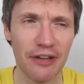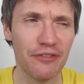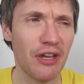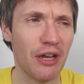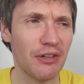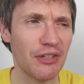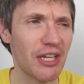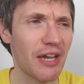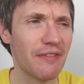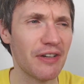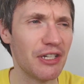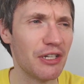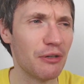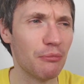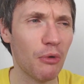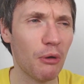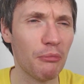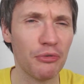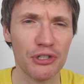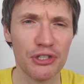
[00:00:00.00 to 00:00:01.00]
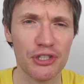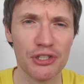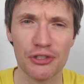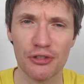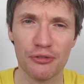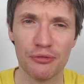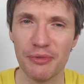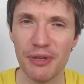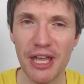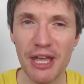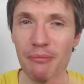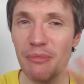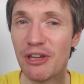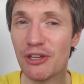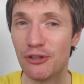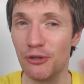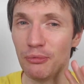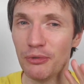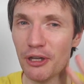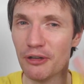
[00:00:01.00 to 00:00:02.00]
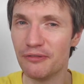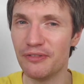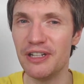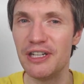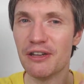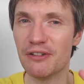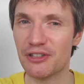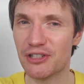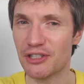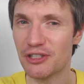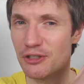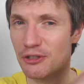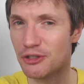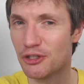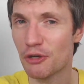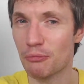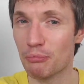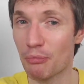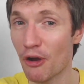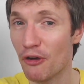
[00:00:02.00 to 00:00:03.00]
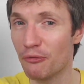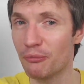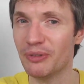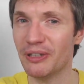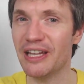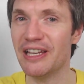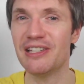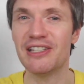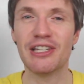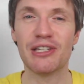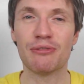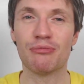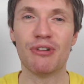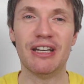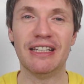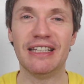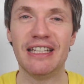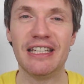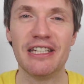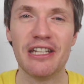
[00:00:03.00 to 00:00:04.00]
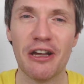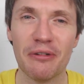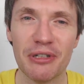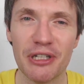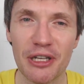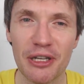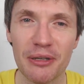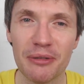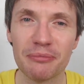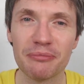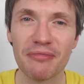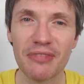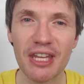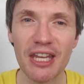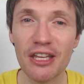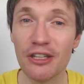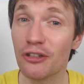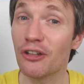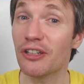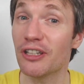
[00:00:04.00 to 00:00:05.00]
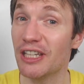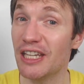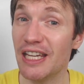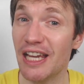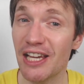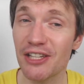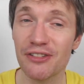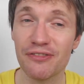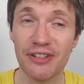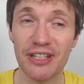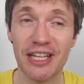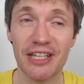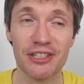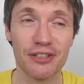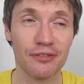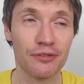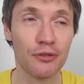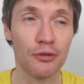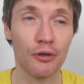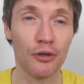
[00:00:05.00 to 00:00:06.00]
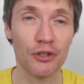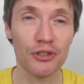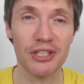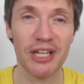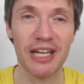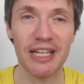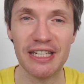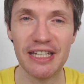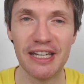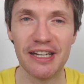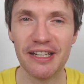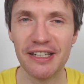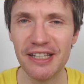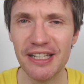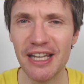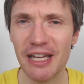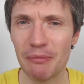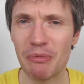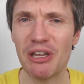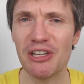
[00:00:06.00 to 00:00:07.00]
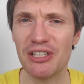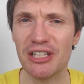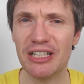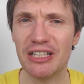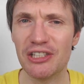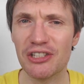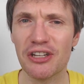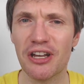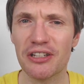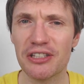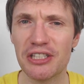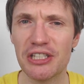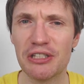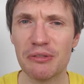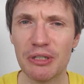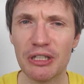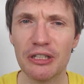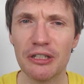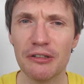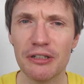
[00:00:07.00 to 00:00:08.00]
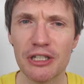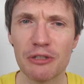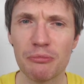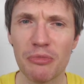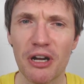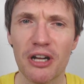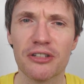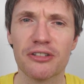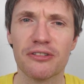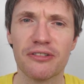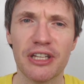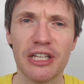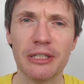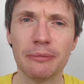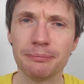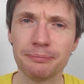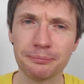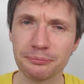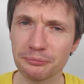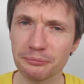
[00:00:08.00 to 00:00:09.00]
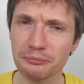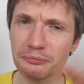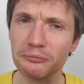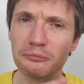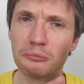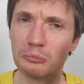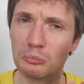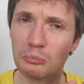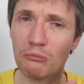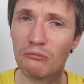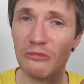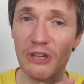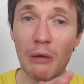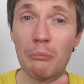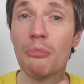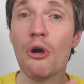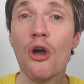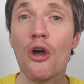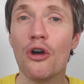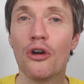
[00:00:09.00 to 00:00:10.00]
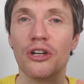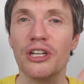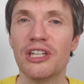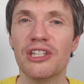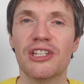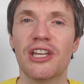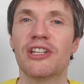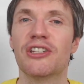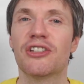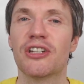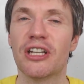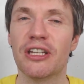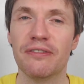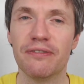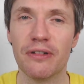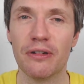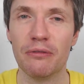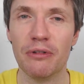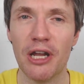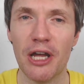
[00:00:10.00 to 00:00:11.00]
I think I was having at one point to sort of basically upload videos to both places, really, you know, and not that he asked for that, of course. I basically started to include it as part of the perk, essentially, for